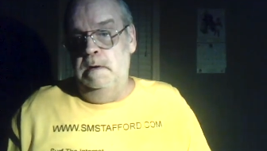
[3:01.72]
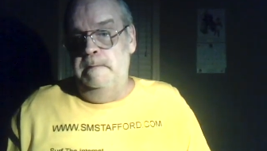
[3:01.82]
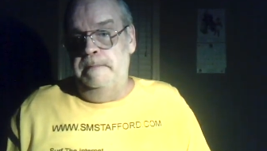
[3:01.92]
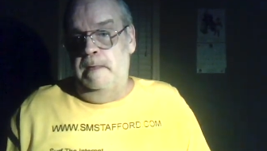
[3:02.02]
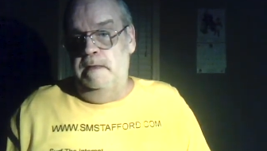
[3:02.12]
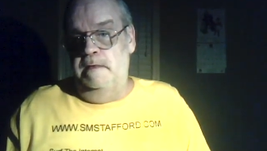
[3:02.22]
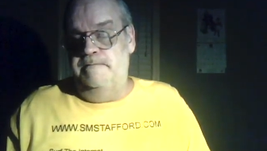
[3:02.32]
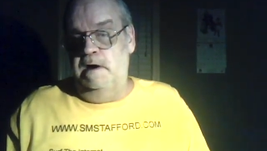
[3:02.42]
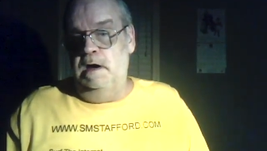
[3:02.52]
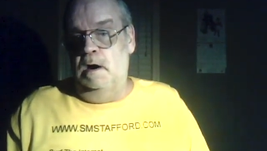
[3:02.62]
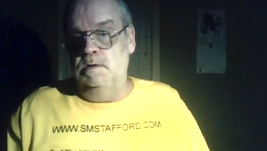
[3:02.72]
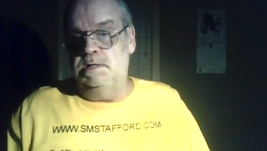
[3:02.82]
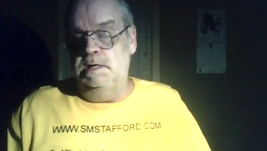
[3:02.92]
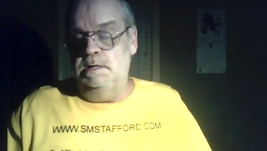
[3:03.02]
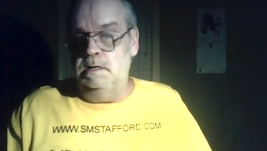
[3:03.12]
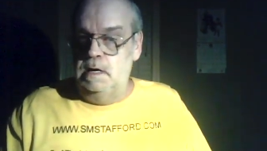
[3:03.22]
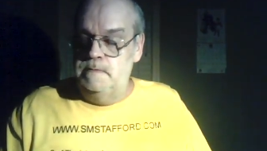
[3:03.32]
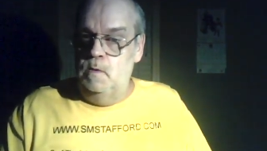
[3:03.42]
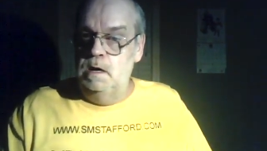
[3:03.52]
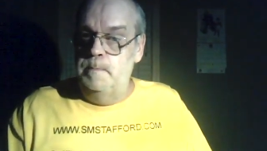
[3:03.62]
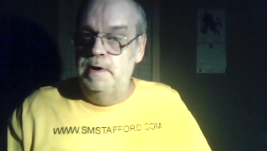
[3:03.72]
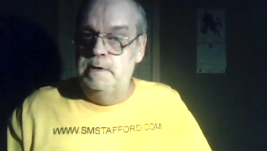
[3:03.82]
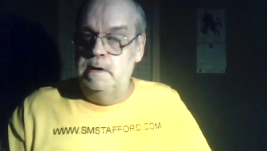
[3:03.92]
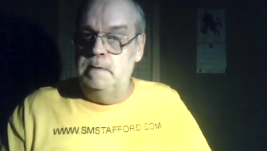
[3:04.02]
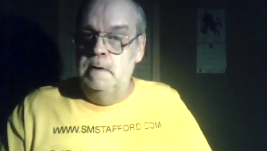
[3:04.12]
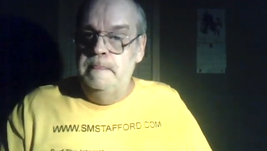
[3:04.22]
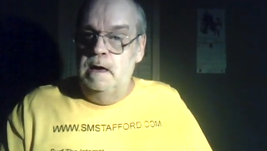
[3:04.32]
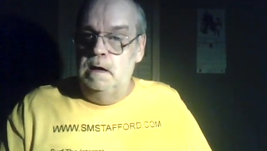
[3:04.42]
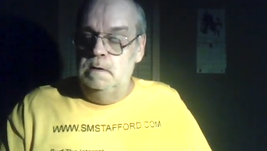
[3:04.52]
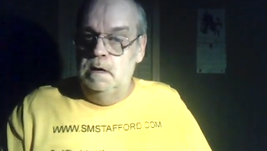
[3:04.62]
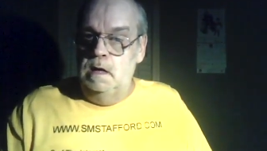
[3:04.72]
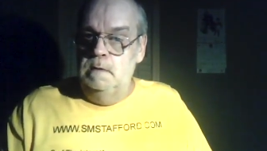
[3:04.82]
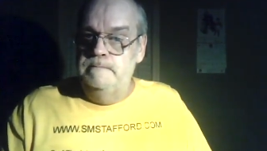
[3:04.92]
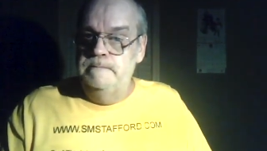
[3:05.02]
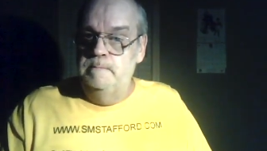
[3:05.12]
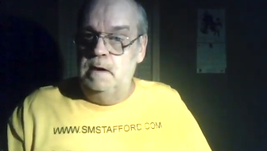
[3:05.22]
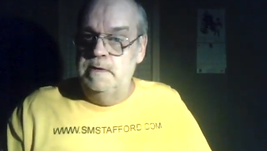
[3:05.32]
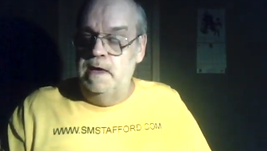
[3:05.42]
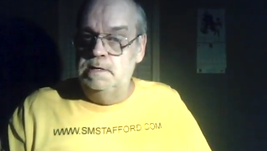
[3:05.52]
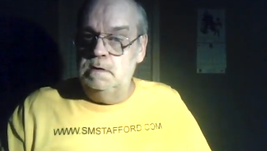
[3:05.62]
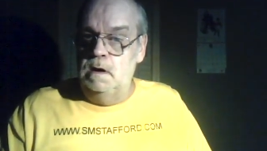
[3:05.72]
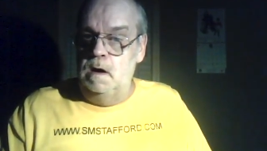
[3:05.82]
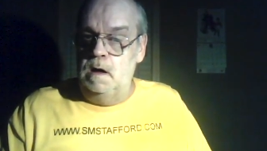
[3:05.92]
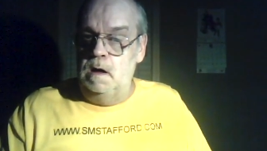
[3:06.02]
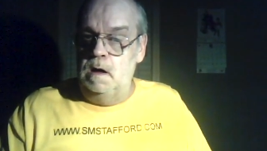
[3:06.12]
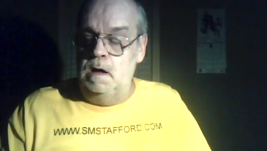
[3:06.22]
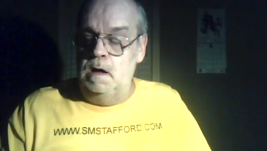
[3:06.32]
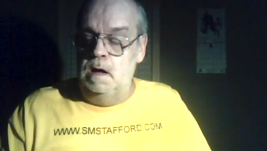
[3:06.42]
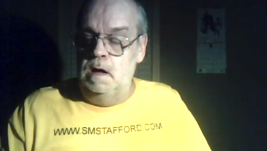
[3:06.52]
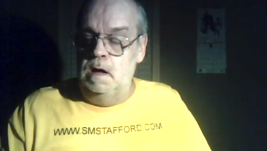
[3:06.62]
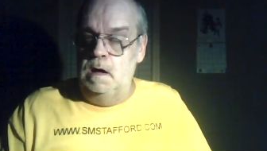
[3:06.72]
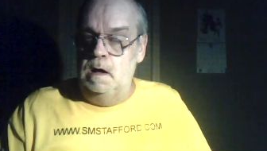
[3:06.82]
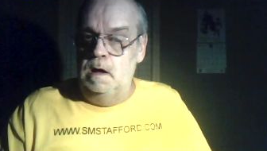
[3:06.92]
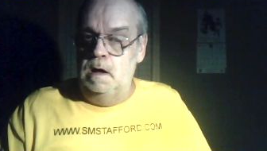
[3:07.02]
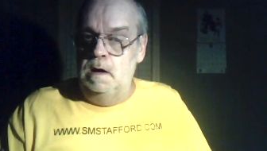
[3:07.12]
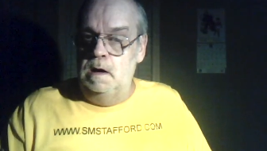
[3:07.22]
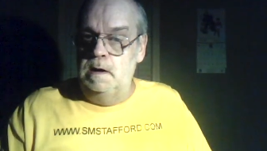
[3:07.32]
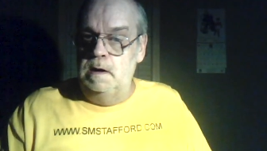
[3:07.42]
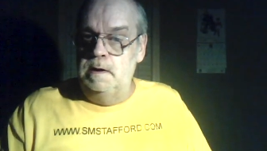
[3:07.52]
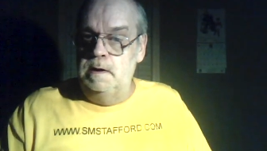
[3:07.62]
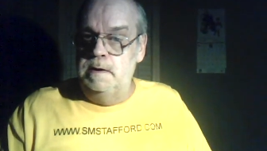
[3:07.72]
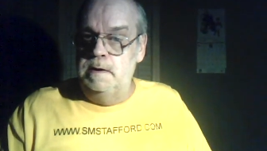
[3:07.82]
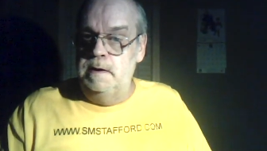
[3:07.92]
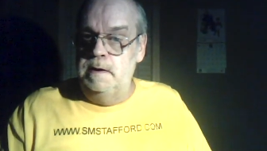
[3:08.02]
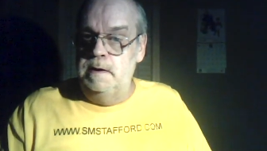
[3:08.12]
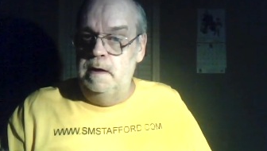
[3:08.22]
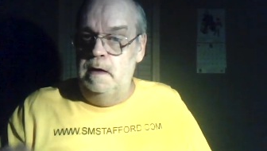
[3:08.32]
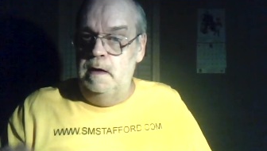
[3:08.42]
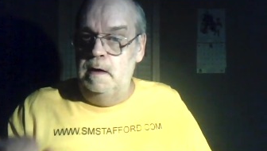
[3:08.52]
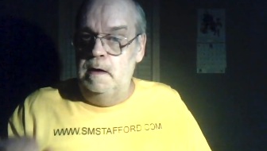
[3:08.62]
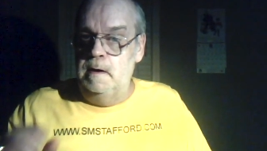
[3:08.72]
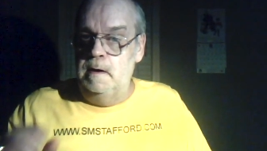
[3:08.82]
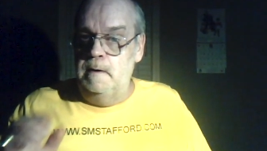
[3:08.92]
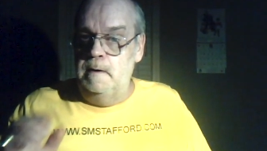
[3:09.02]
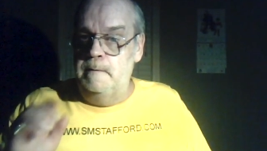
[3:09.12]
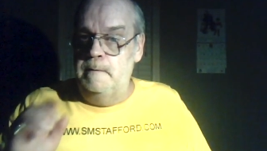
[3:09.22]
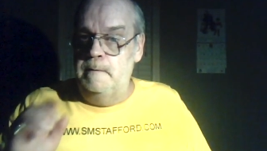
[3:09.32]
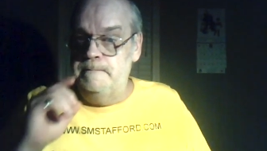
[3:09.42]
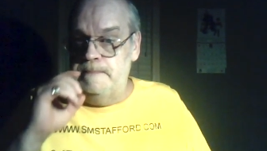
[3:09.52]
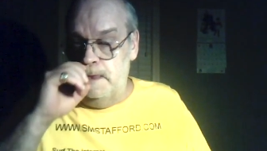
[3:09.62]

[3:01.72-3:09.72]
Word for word: Uh, the free hosting, uh, they will put in uh, little uh, banners and things on, on uh, your